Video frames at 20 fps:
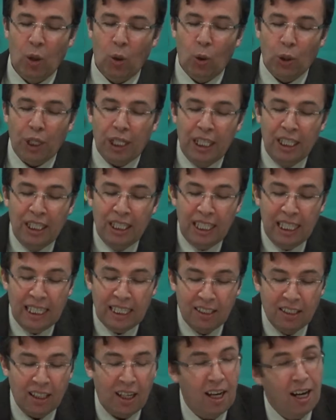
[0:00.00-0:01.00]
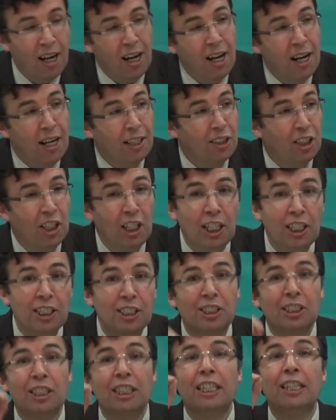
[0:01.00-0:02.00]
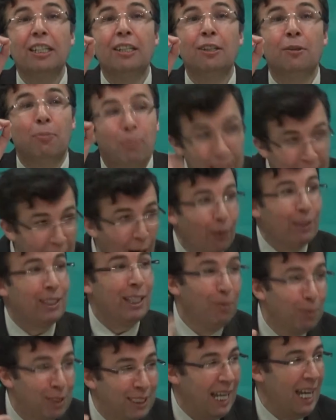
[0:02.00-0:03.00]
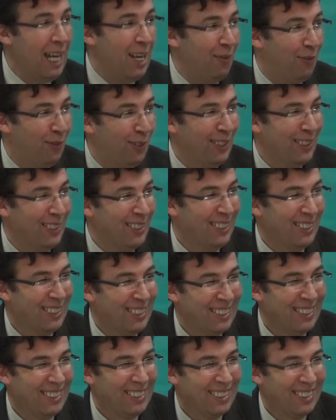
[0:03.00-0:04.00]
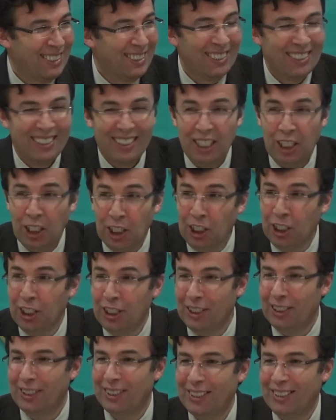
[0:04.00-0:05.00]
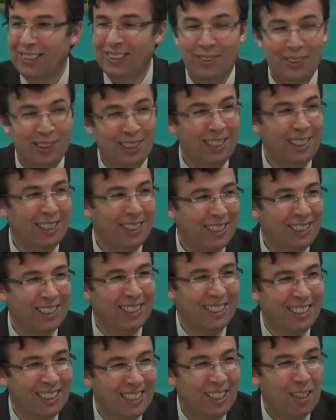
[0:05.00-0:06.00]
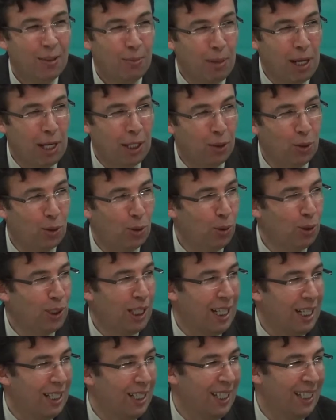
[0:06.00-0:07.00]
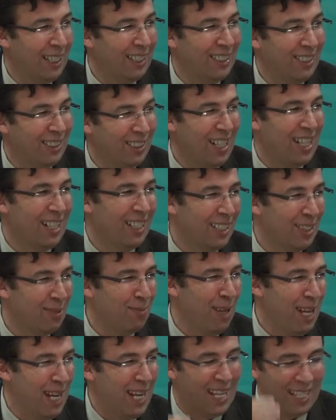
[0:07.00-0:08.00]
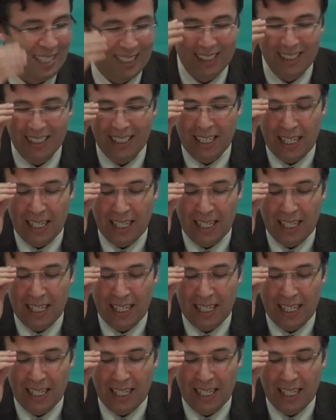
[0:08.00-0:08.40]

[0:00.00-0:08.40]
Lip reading: Or indeed the heart is the beloved himself. He, you see, Narduhuda, like a drunken man.